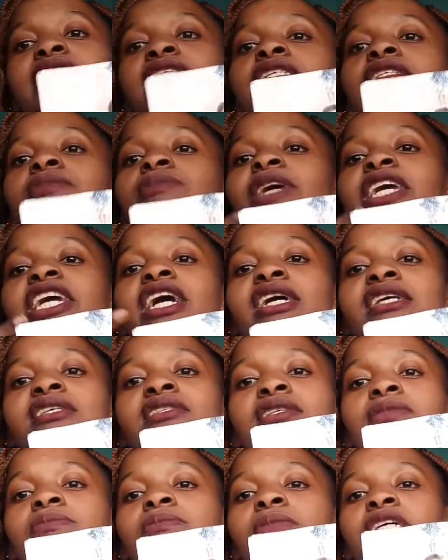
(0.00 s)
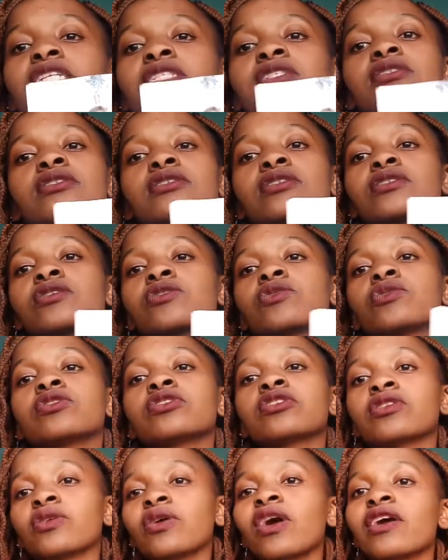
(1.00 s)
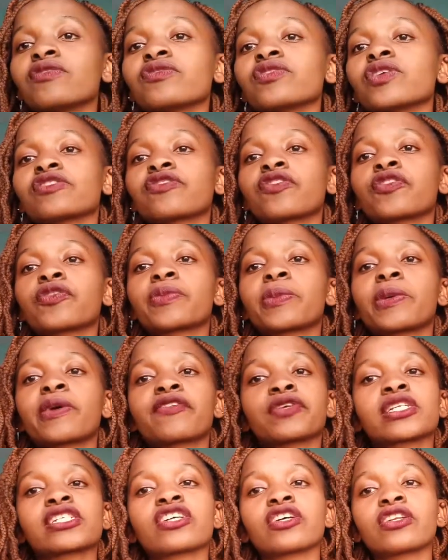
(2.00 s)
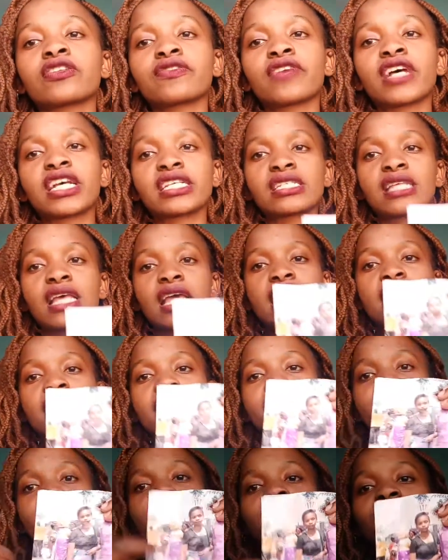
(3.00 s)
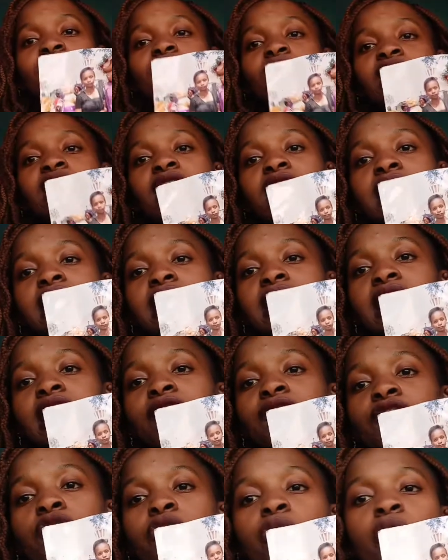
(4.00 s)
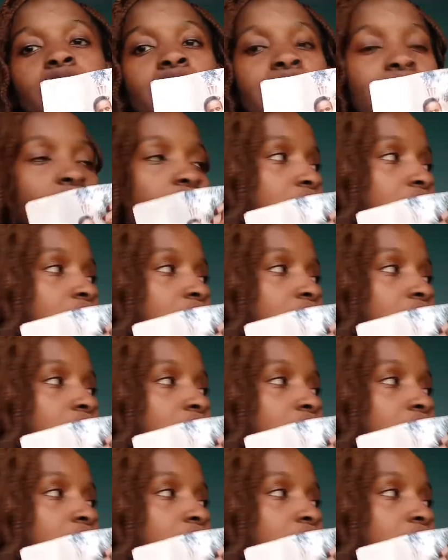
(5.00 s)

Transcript: This is my cousin, but you know, you have to ask for permission first. This one I'll give you